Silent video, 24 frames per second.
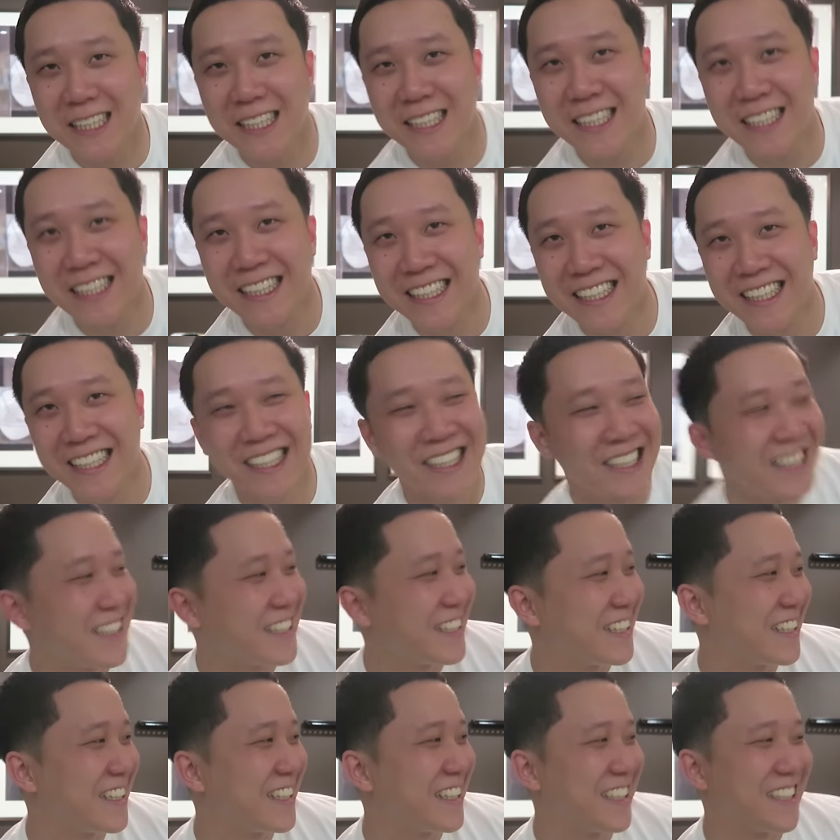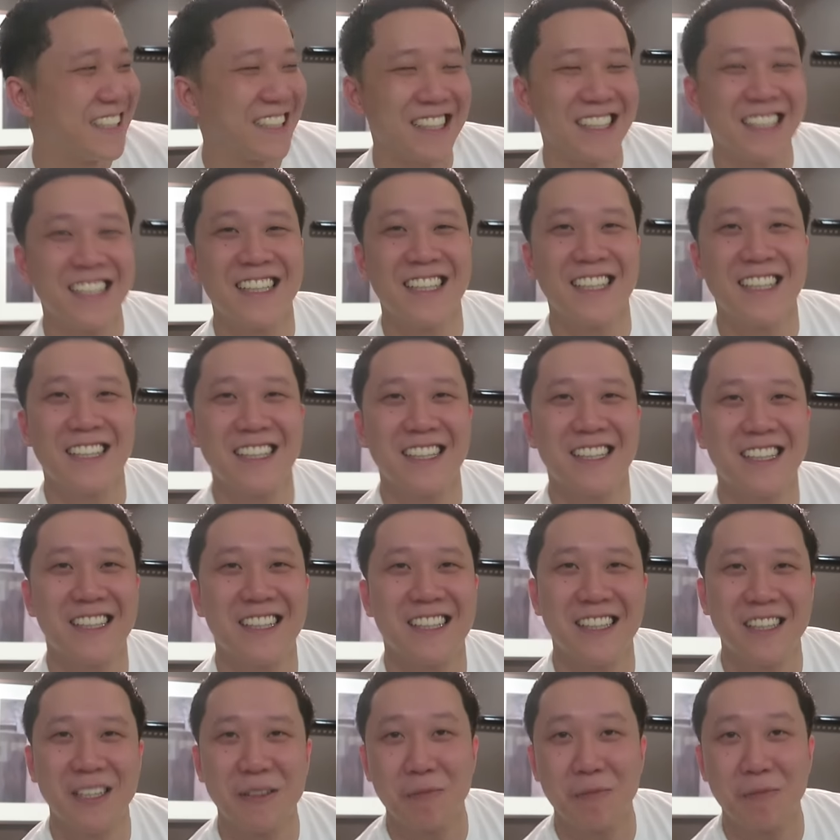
Oh, so who is the Golden State Warriors?